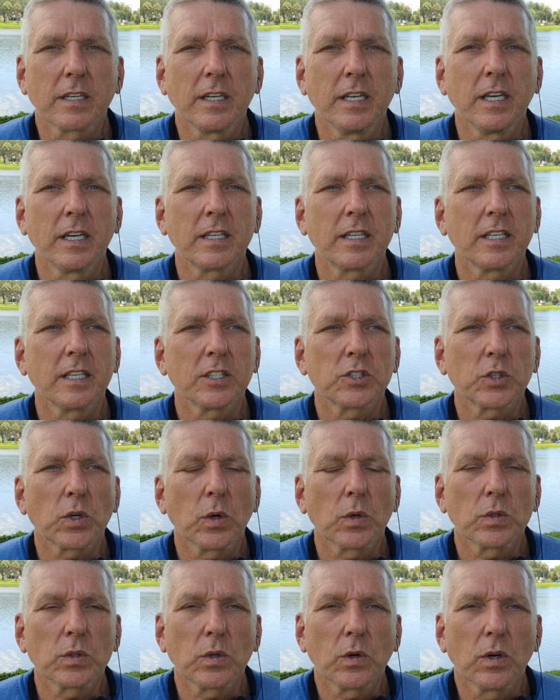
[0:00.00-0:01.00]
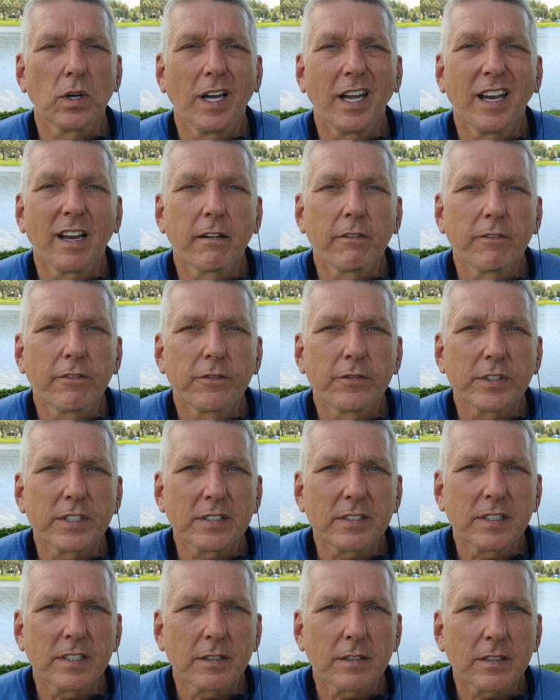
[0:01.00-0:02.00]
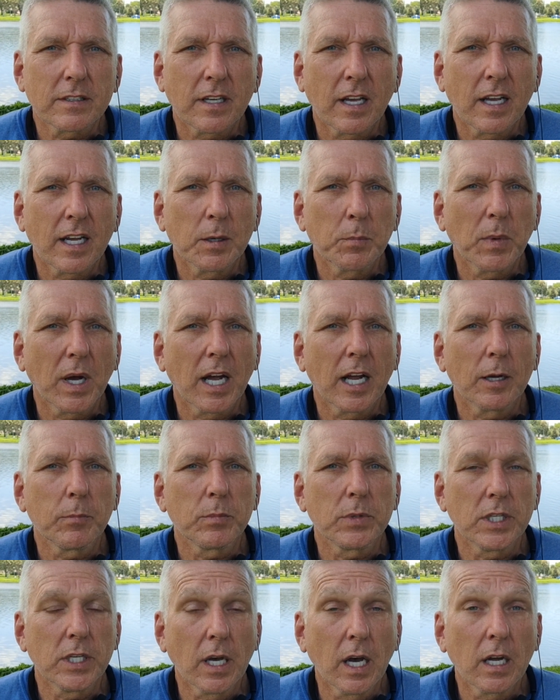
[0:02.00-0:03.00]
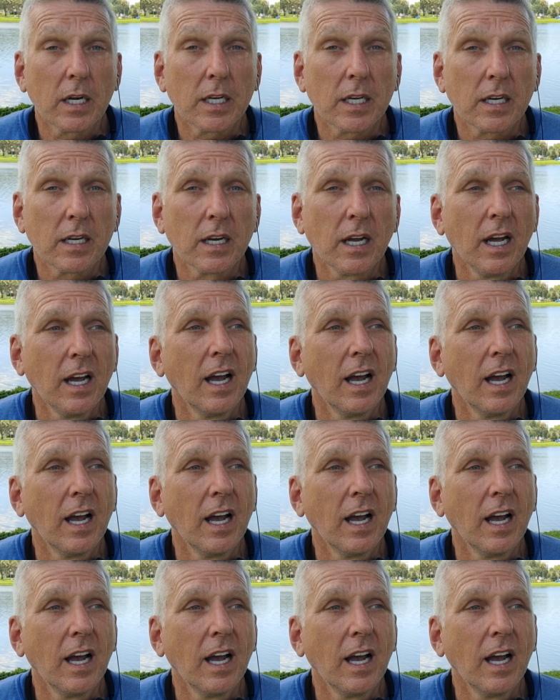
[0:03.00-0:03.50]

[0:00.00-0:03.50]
Every single time I'm yawning,